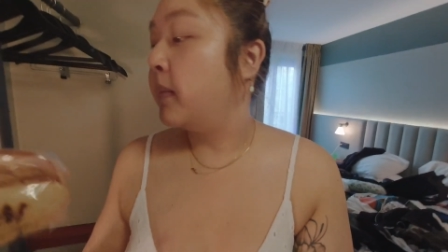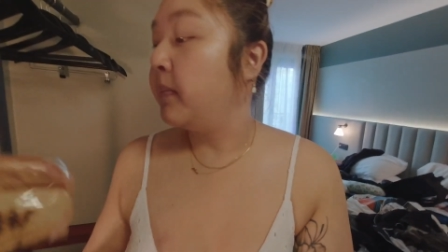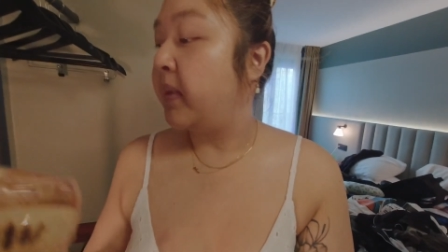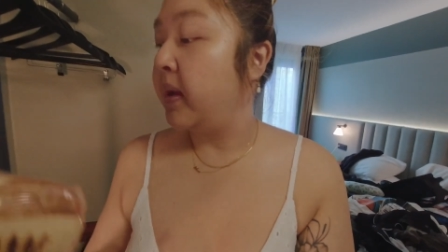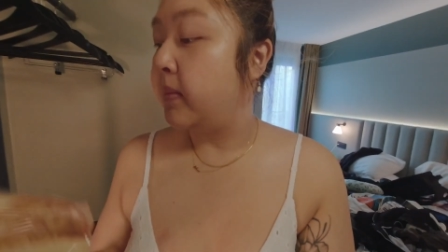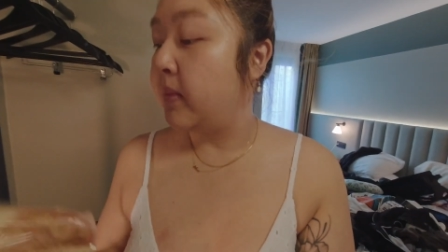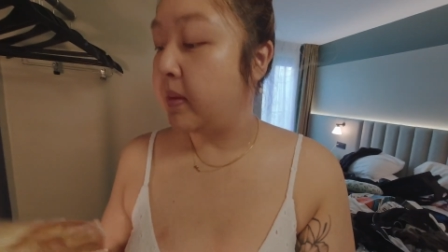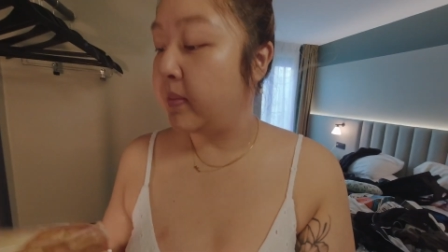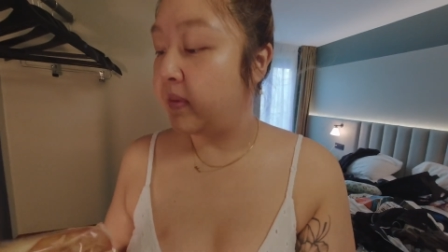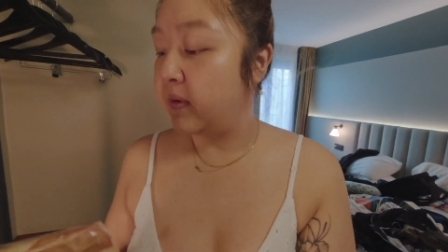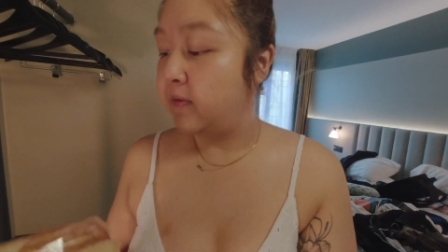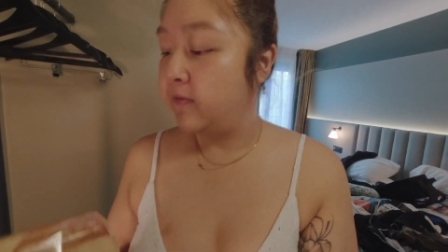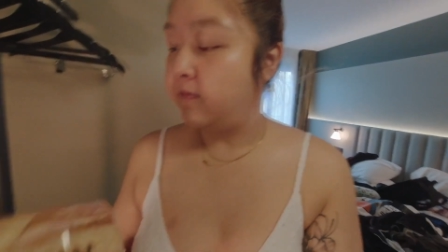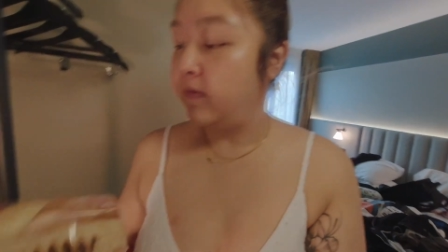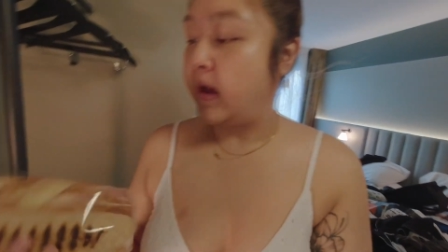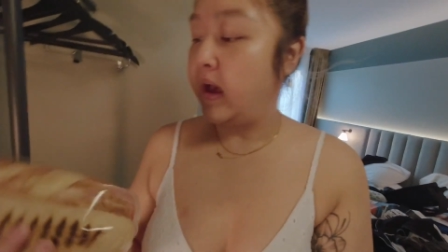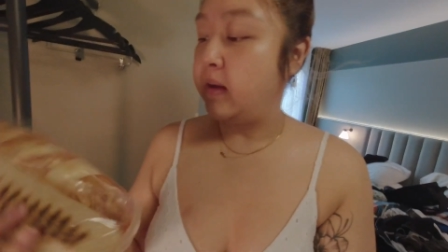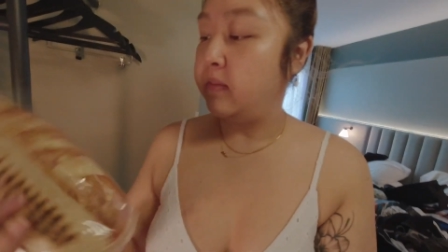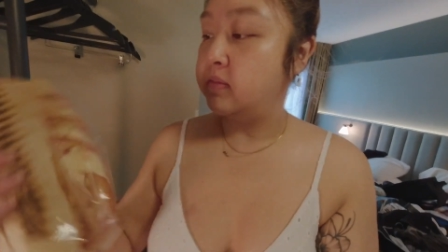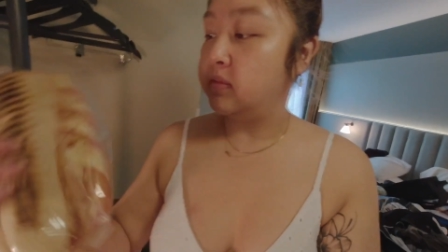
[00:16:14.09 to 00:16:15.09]
Bánh mì bánh
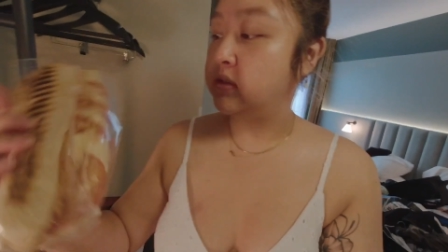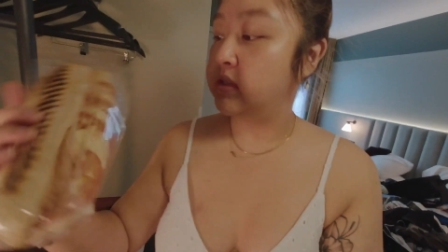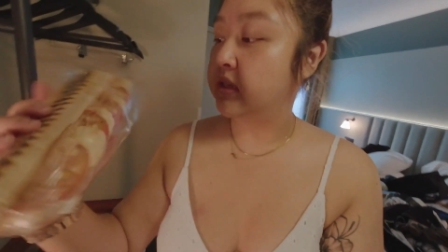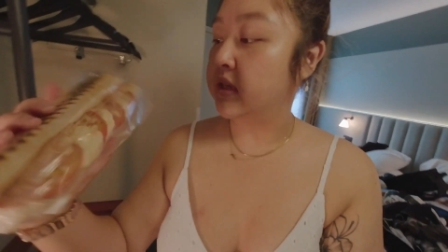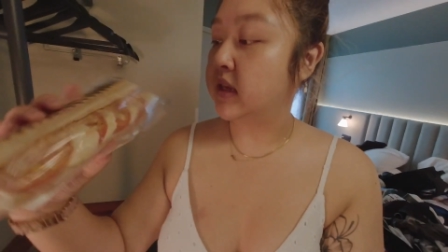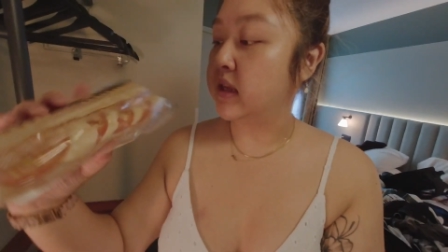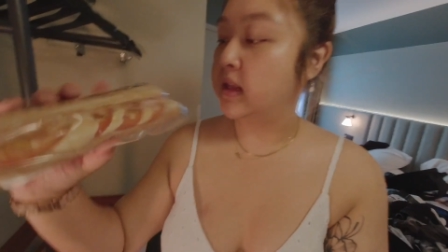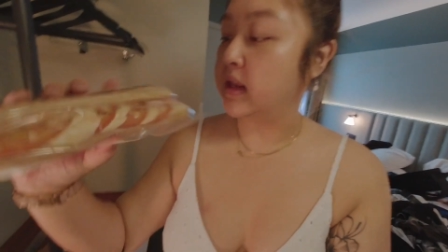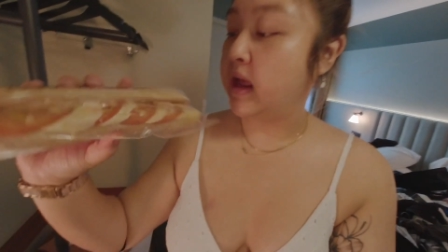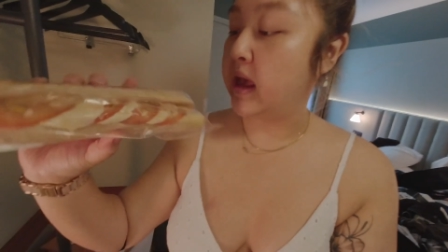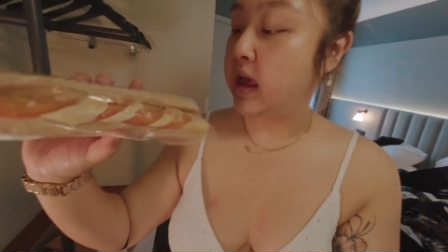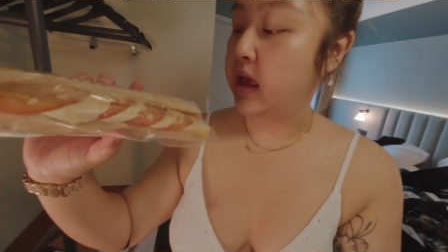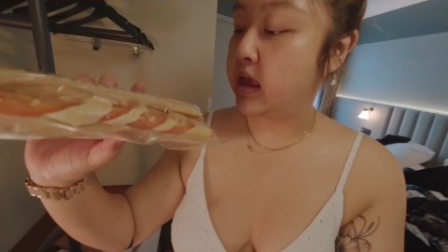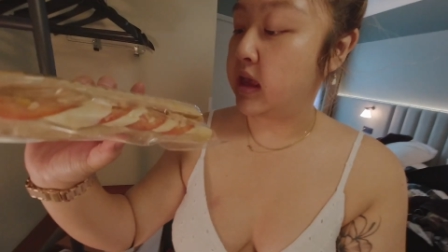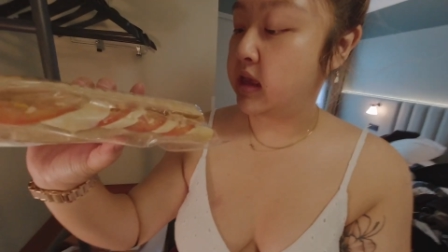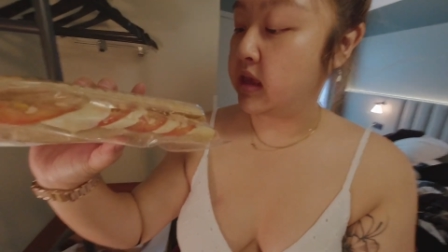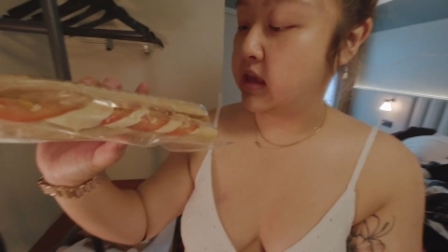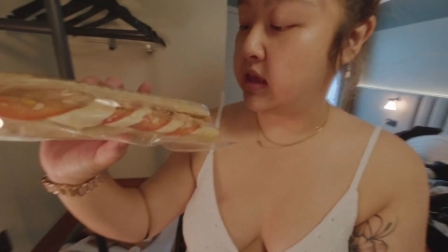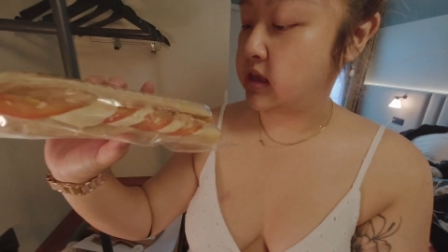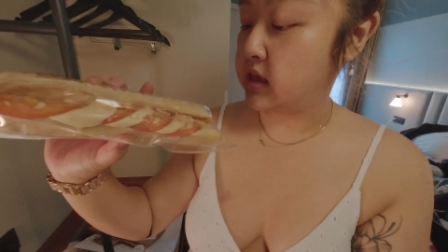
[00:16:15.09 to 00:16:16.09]
fat. Second
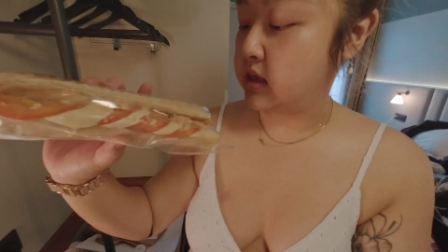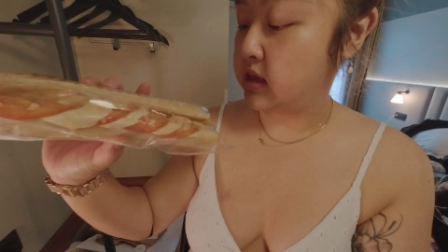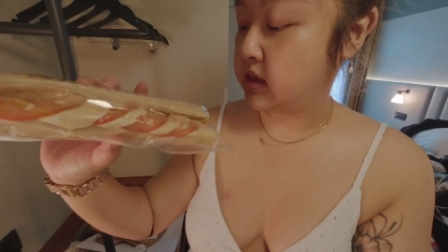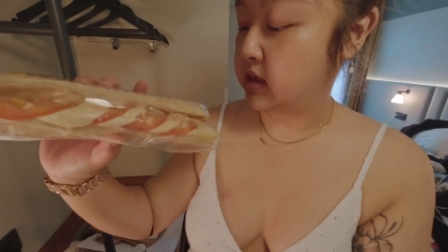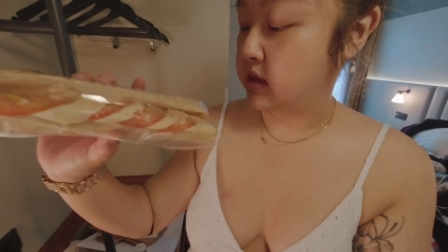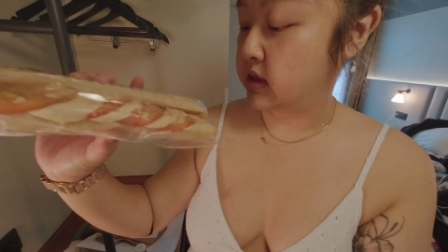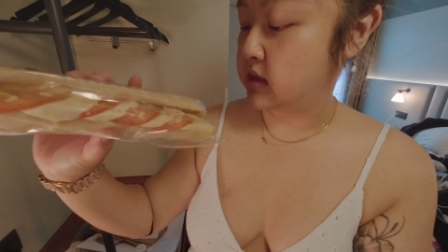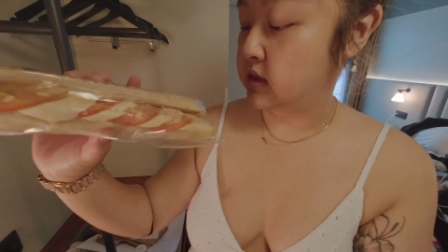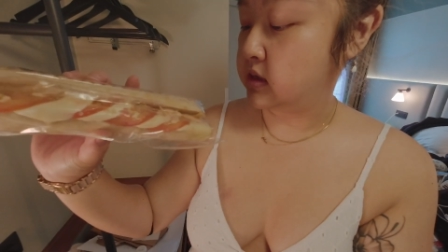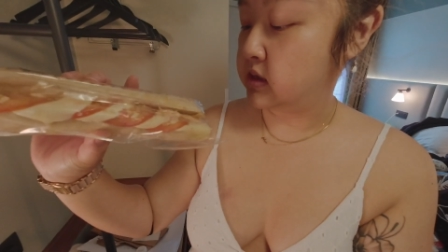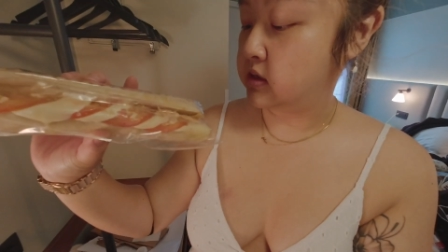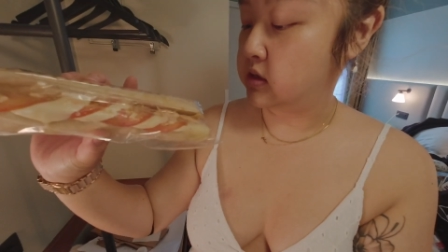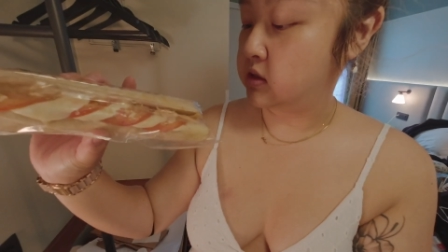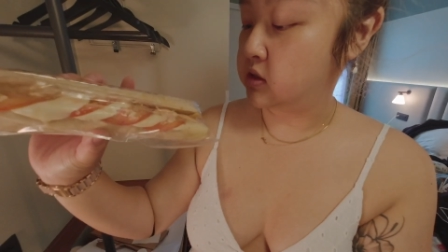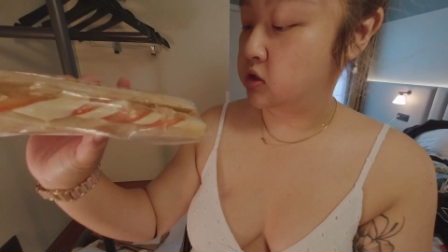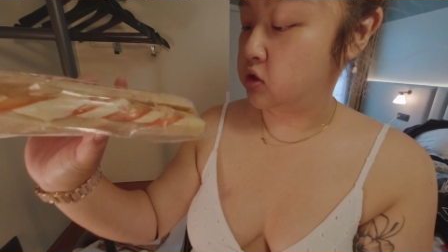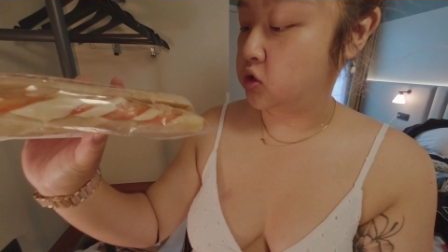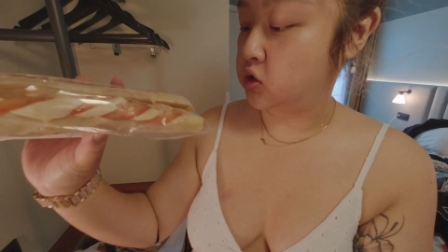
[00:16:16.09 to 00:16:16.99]
night is